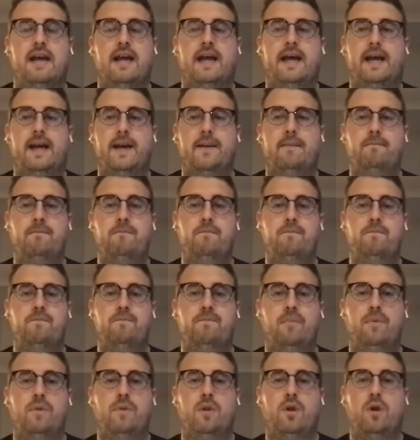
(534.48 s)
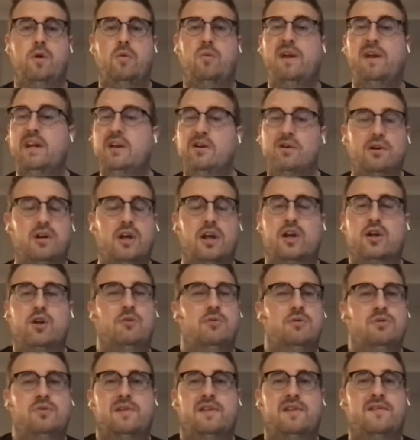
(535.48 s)
Um, and we know it
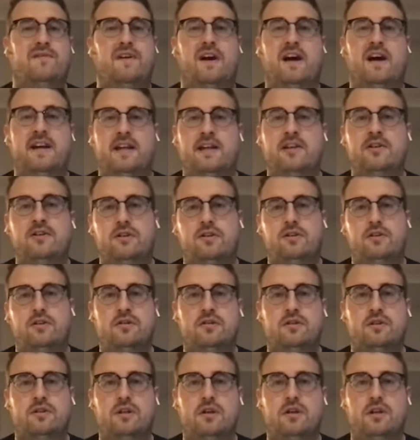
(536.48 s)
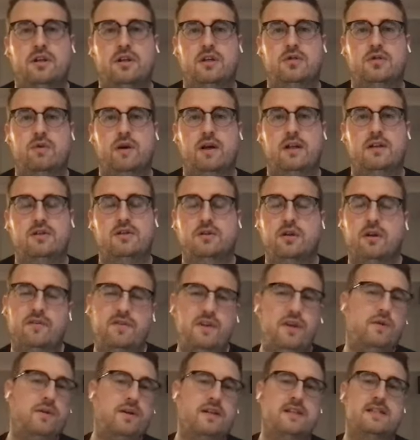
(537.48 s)
comes with the financials as well. So
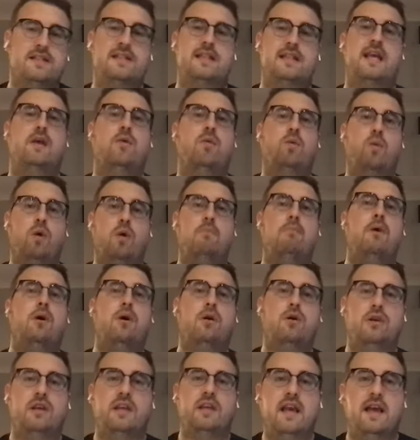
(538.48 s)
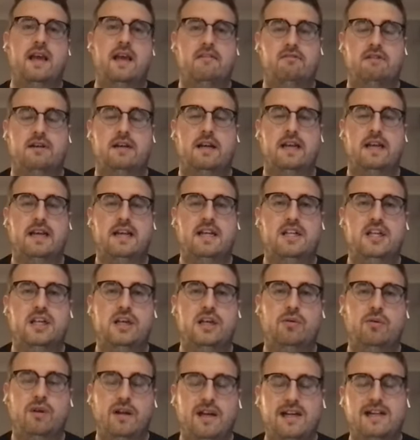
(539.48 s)
if you can stay one more year in League
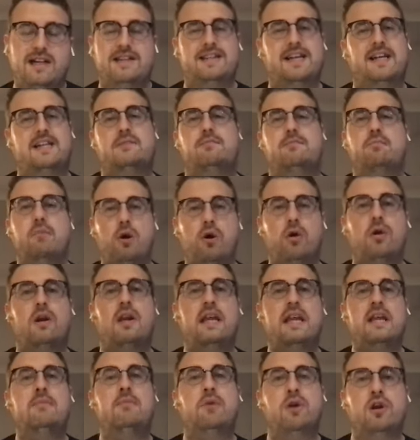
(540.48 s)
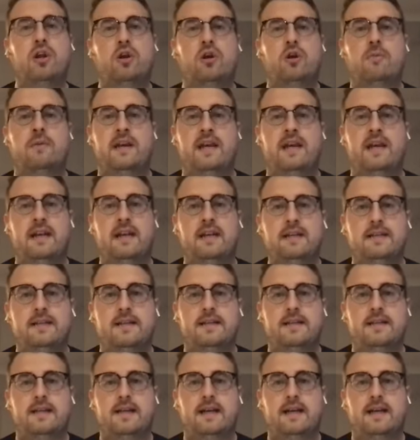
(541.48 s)
Two, that's more league money coming in.